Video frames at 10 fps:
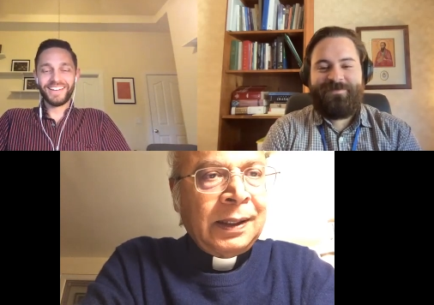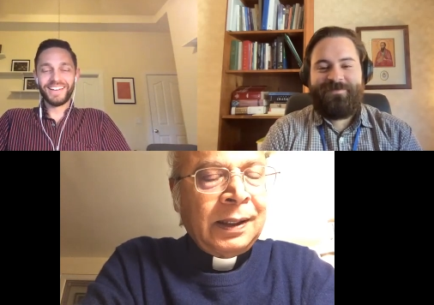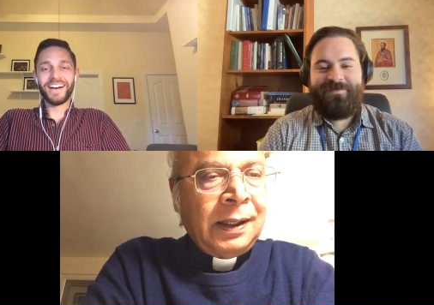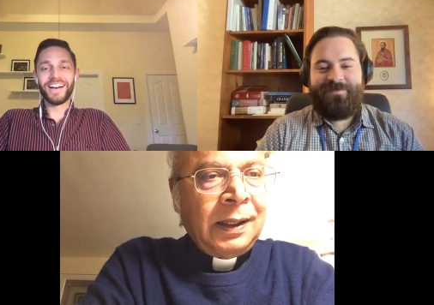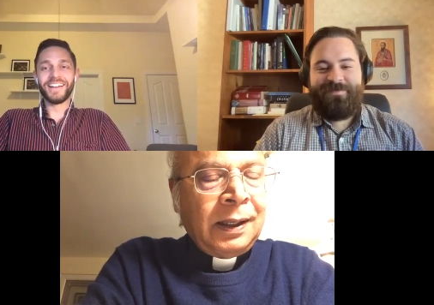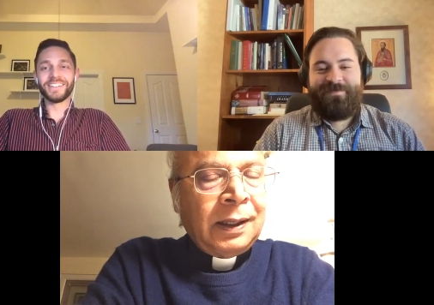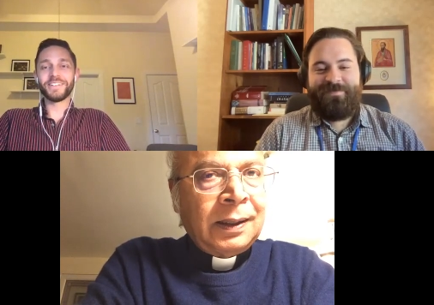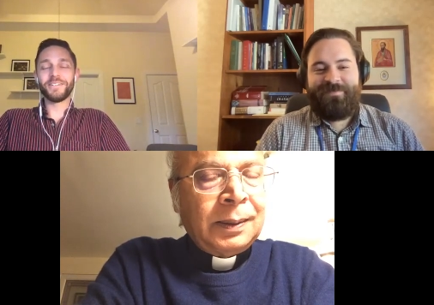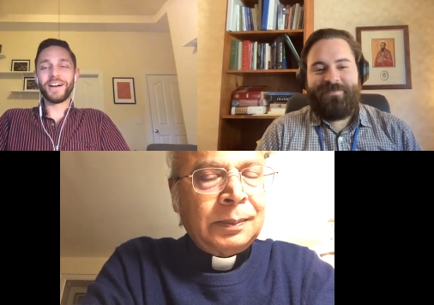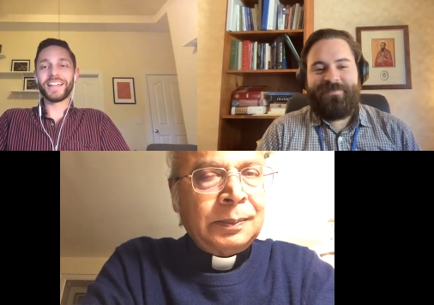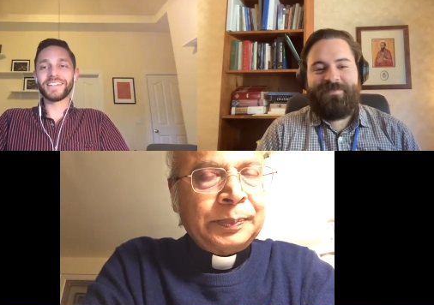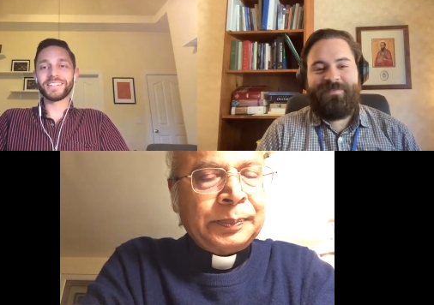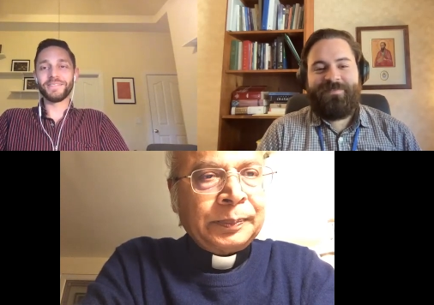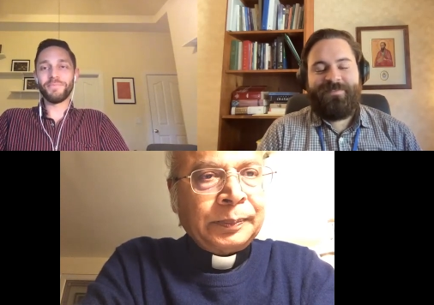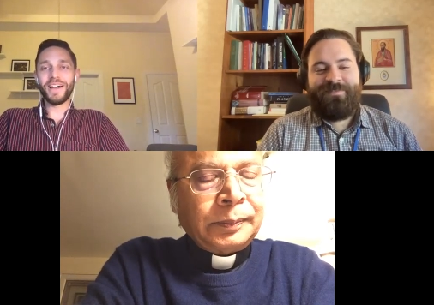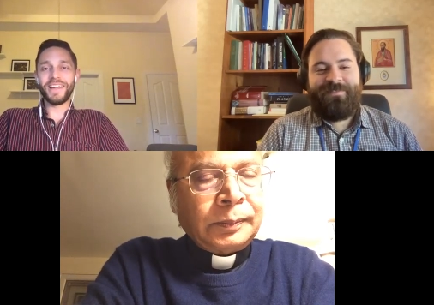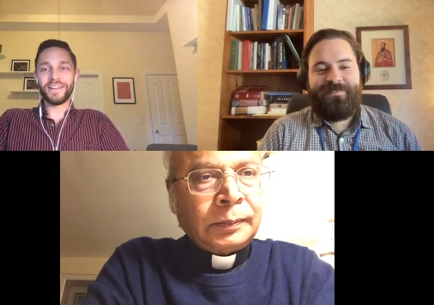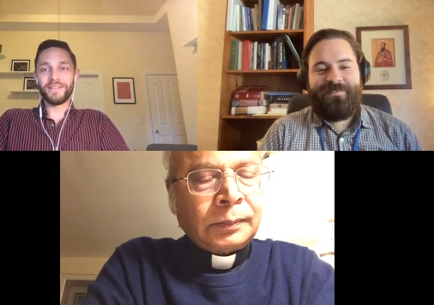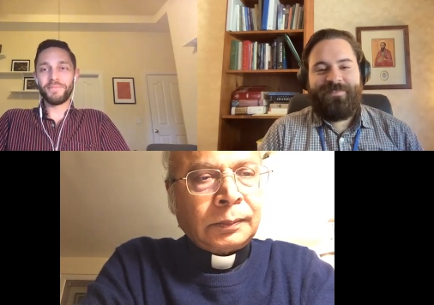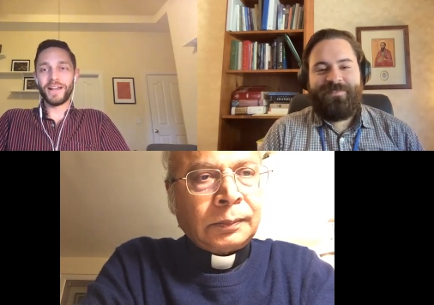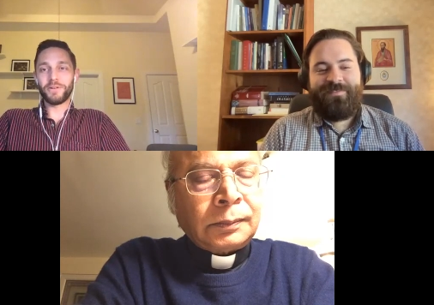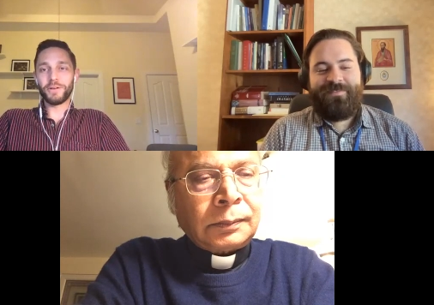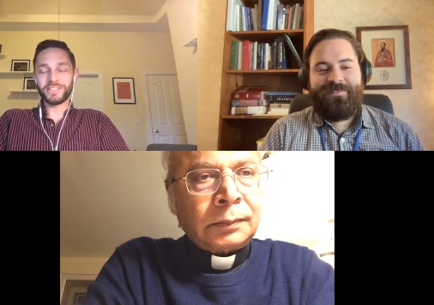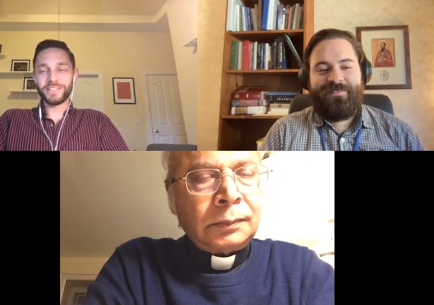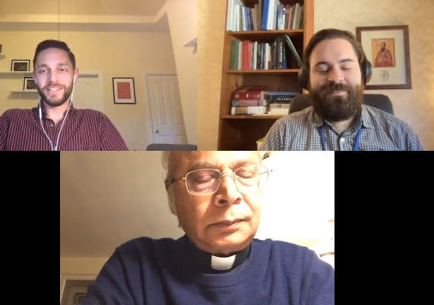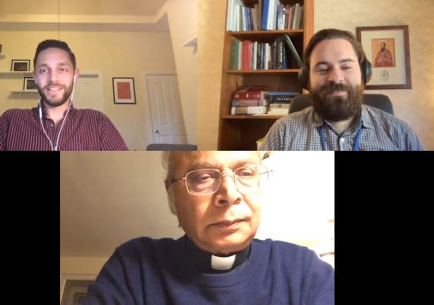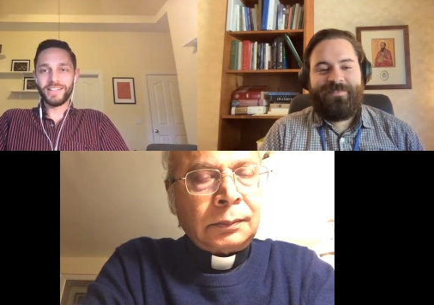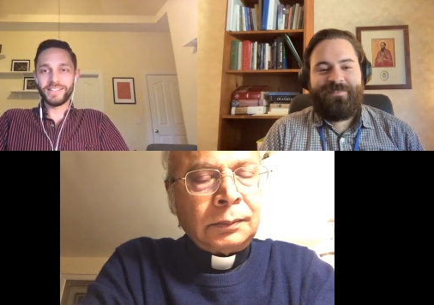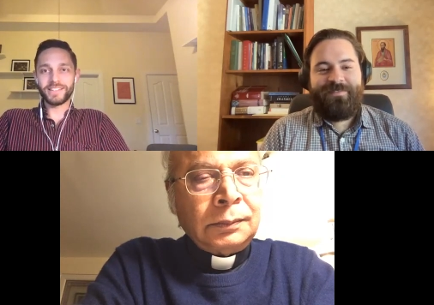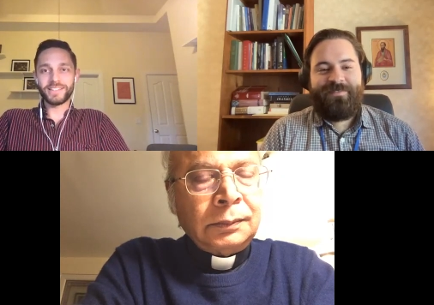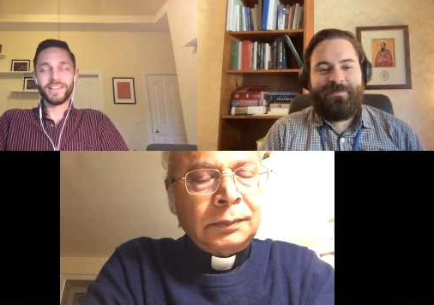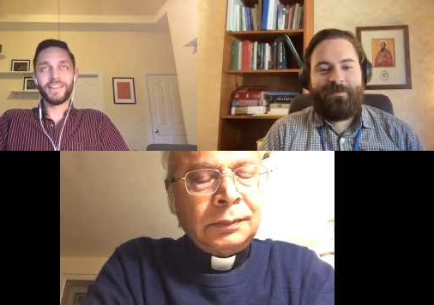Speaker 1: Uh, so I guess my my question is,